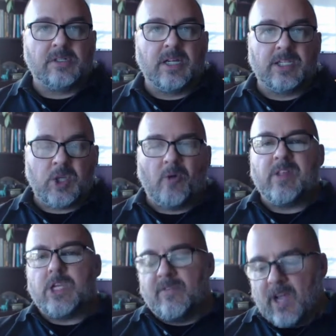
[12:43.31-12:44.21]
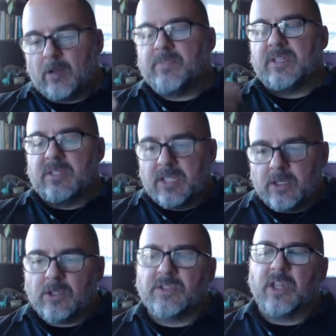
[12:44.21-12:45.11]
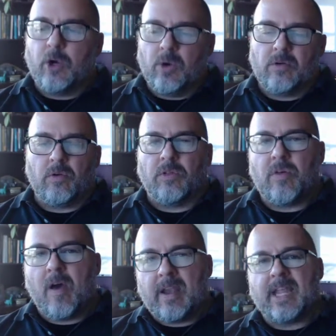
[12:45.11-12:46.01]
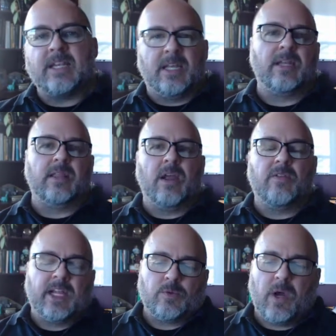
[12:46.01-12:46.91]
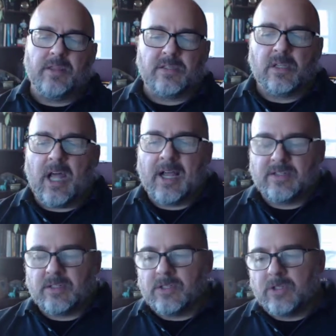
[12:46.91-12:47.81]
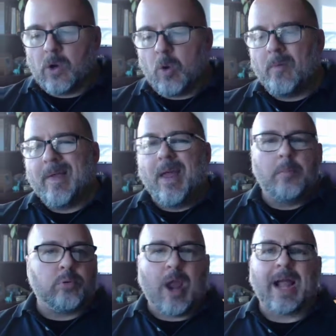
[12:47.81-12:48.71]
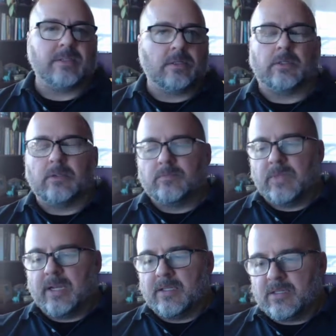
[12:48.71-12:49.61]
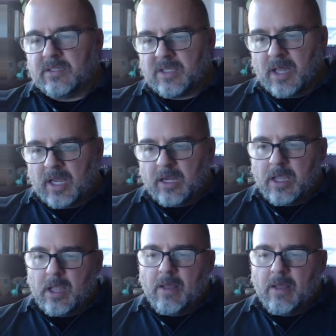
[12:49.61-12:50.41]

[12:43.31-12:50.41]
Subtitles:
And so you develop the skills and the critical thought in getting there. And that's why this class is so practical in its design.